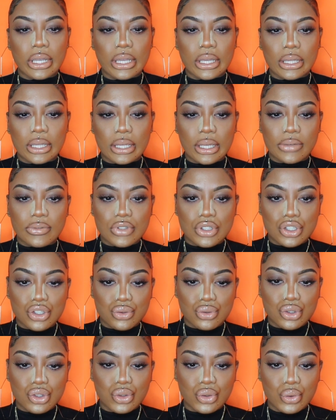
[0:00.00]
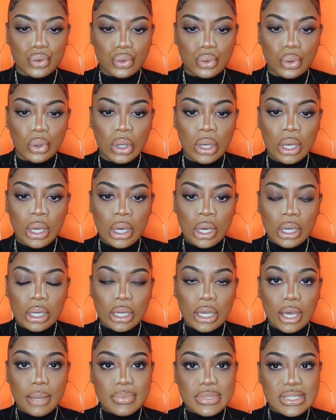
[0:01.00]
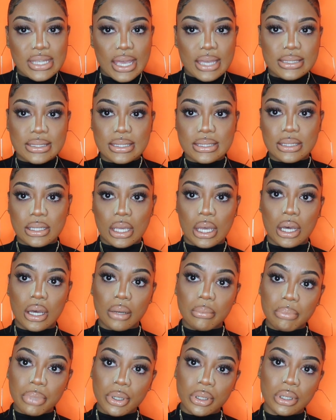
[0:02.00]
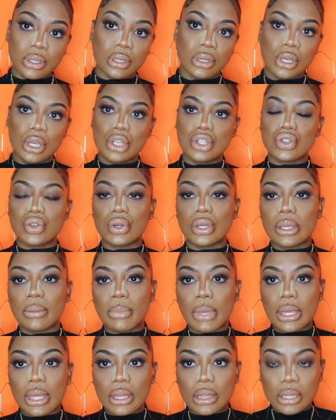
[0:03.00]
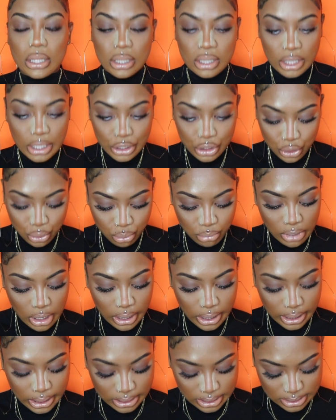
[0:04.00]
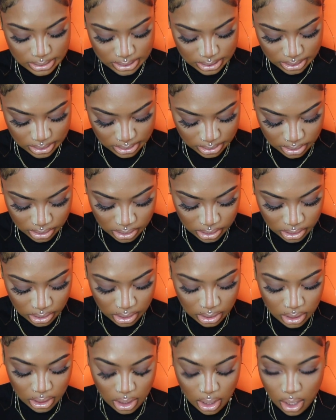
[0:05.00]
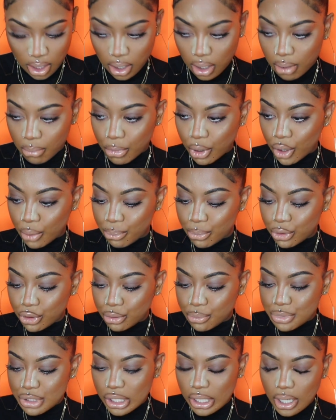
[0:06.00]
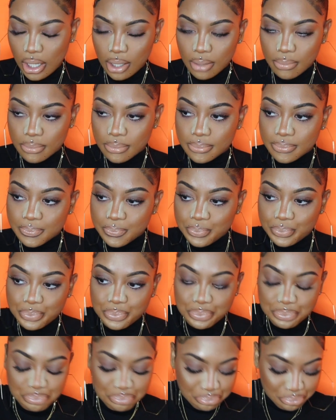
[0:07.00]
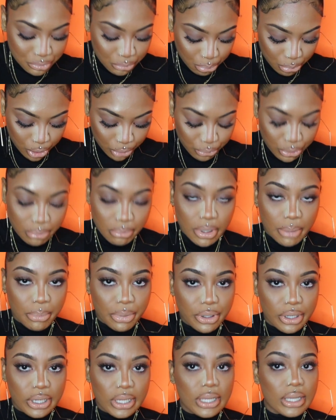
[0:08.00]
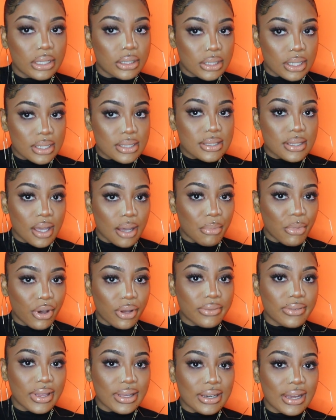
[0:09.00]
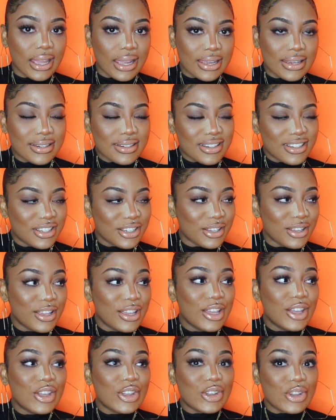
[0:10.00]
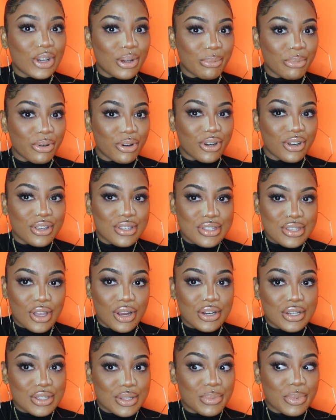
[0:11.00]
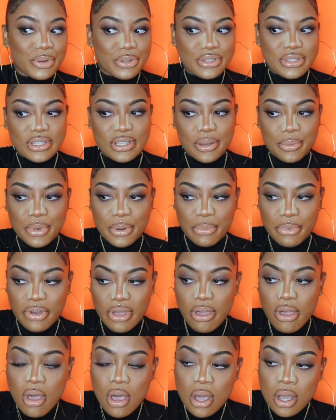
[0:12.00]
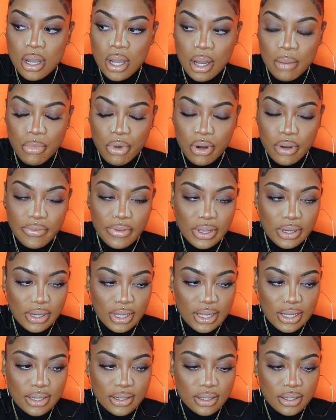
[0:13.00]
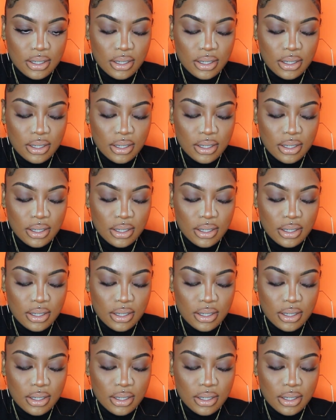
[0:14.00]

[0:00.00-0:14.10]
It gives you 2 cup sizes up, so it can make it look like you got a boob job. But remember, it does come off at night. Your bras are supposed to come off at night.